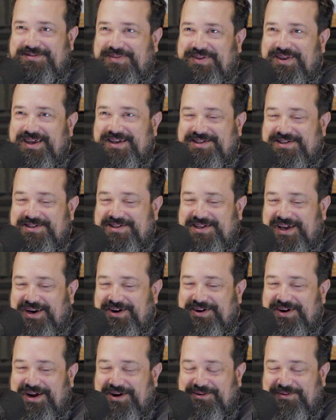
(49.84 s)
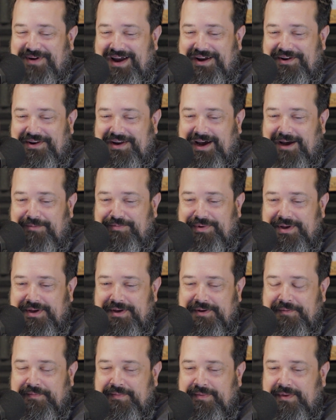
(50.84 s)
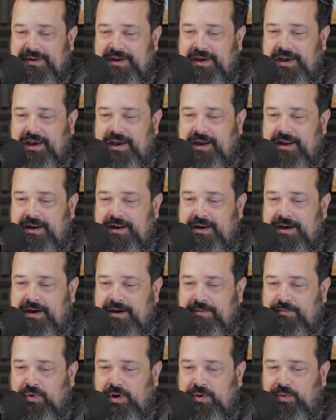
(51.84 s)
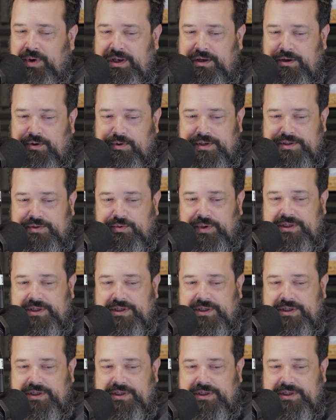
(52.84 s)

This is Internet Roundup, and what we do is we